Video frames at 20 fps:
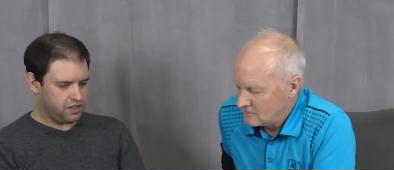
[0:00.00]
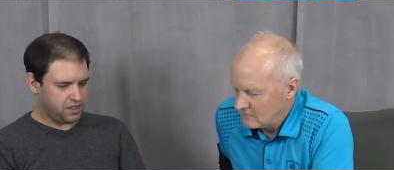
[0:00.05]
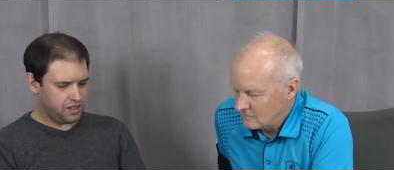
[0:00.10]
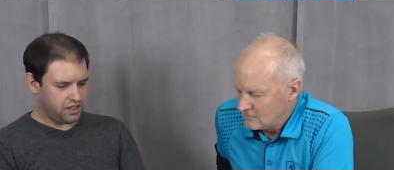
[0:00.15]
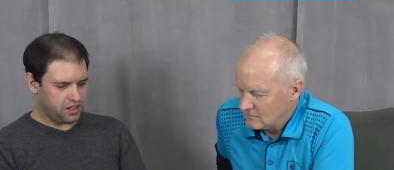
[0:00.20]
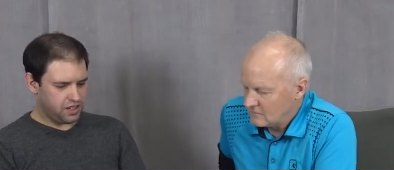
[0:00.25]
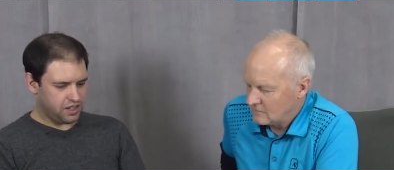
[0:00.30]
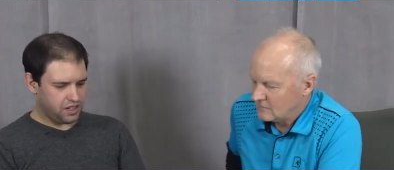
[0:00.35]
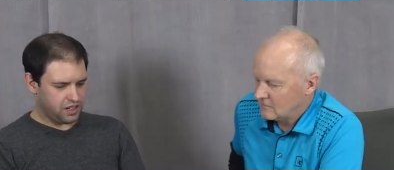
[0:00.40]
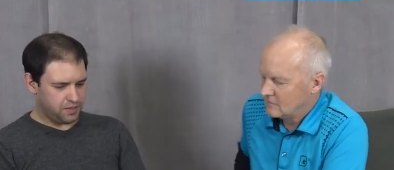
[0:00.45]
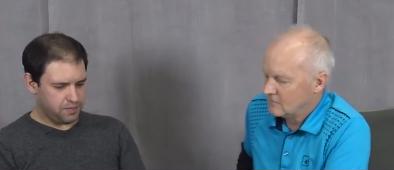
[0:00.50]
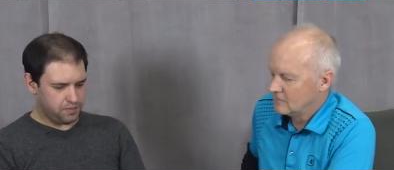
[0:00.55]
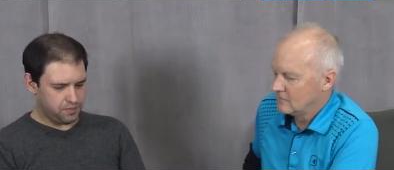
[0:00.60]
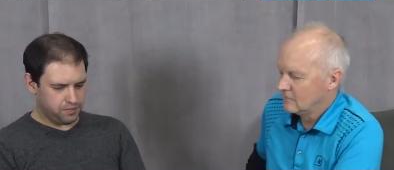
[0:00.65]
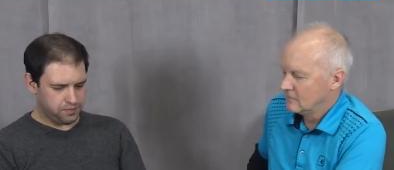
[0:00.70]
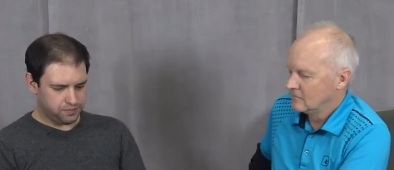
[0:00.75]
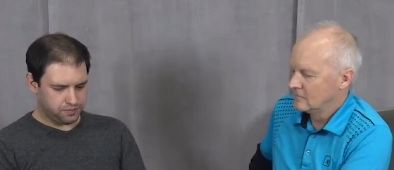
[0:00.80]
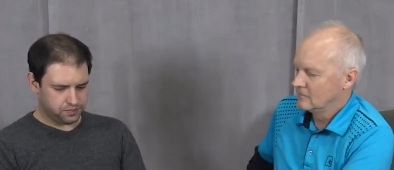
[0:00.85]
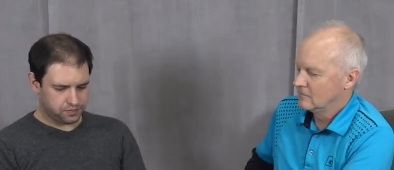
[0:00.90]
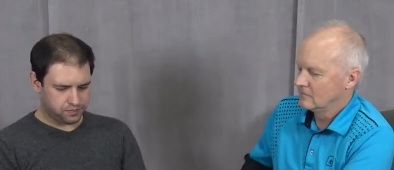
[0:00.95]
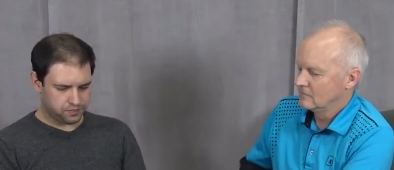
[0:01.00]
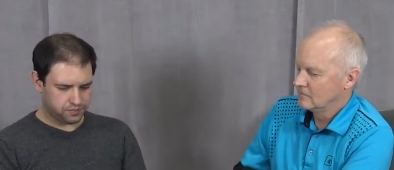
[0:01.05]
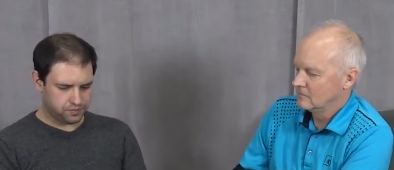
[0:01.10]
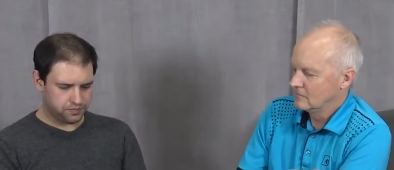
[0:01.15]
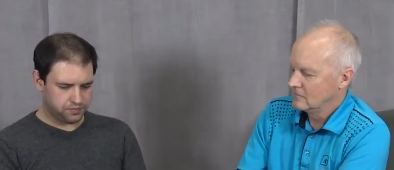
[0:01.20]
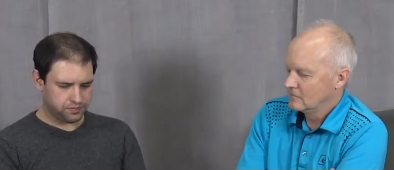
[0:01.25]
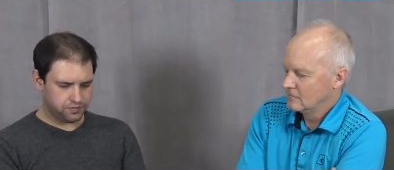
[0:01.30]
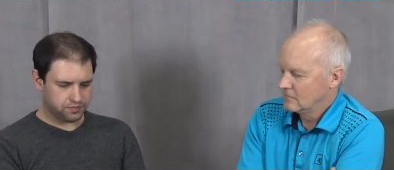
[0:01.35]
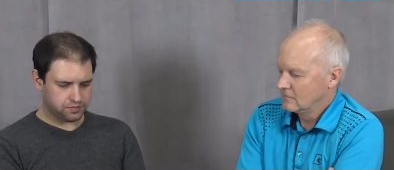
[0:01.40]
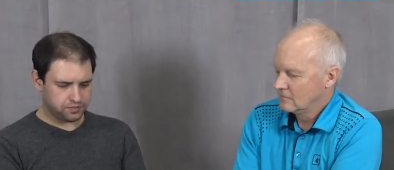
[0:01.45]

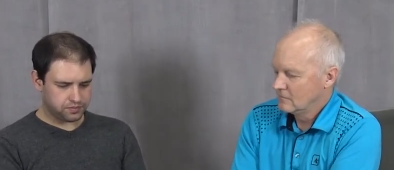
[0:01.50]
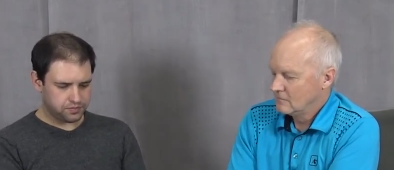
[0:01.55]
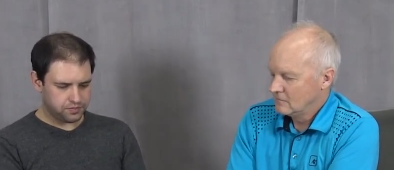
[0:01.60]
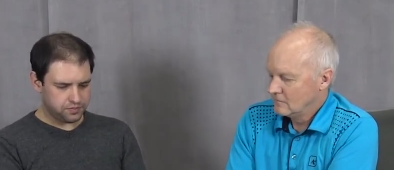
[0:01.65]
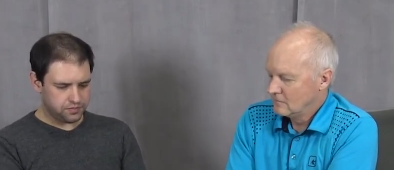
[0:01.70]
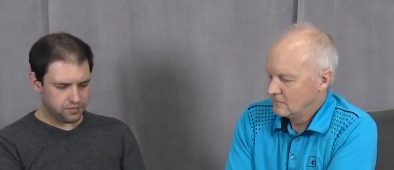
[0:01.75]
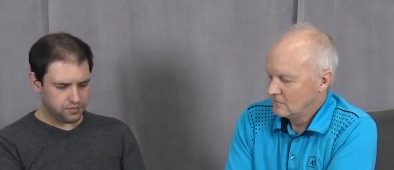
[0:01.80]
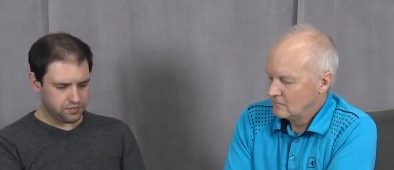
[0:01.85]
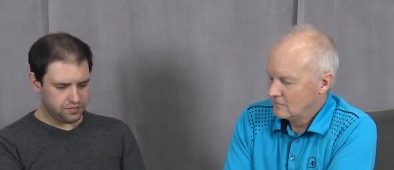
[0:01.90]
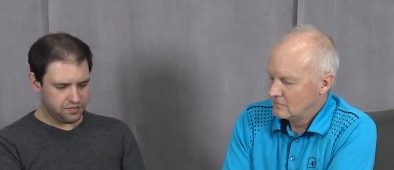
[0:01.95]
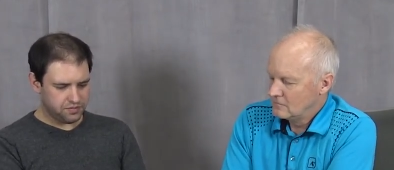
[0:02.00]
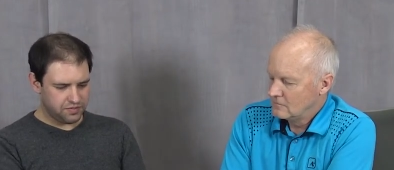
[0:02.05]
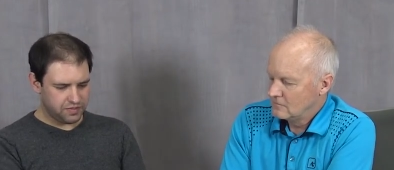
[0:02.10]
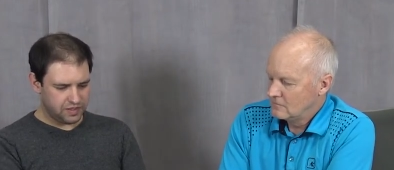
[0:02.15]
(silence)